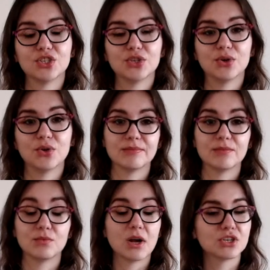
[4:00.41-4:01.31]
to
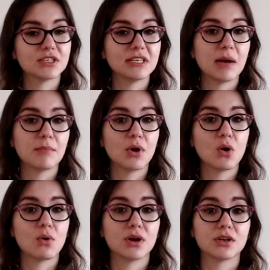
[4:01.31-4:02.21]
rush the tempo
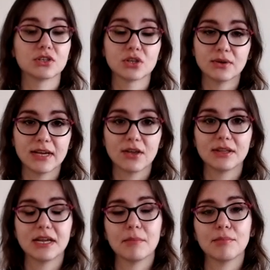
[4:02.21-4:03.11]
or slow down the
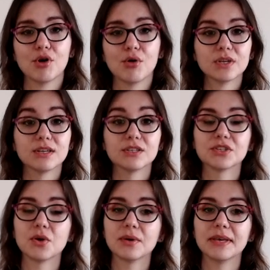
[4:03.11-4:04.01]
tempo.
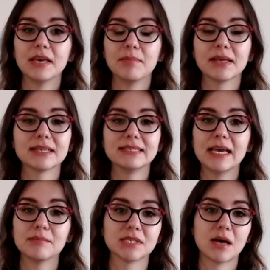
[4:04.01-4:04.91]
So keeping the
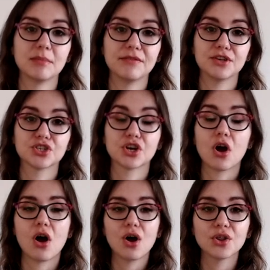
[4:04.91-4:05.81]
same subdivision
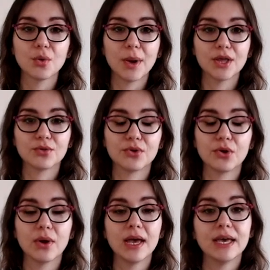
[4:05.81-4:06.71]
all the way
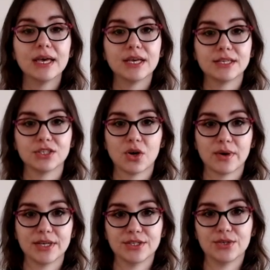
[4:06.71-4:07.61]
through is
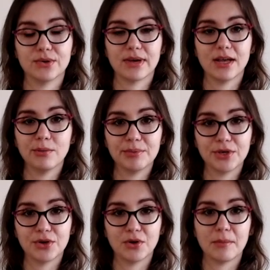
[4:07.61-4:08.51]
going to help
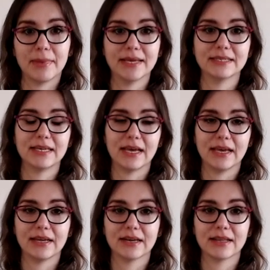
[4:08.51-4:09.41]
you
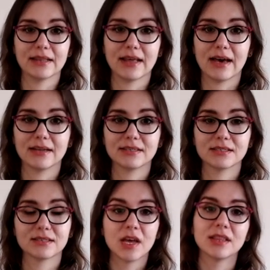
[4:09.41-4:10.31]
maintain
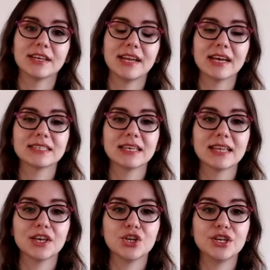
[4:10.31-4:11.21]
that. The next thing
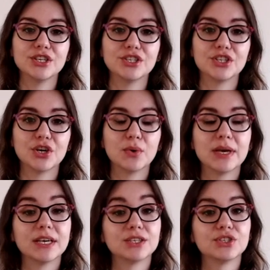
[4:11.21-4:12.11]
that you need to do
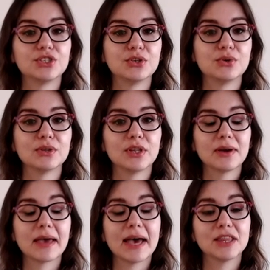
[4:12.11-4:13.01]
is to
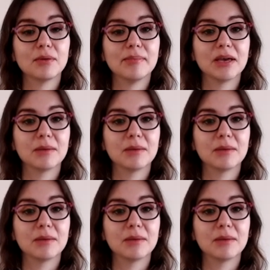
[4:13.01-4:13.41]
look at the big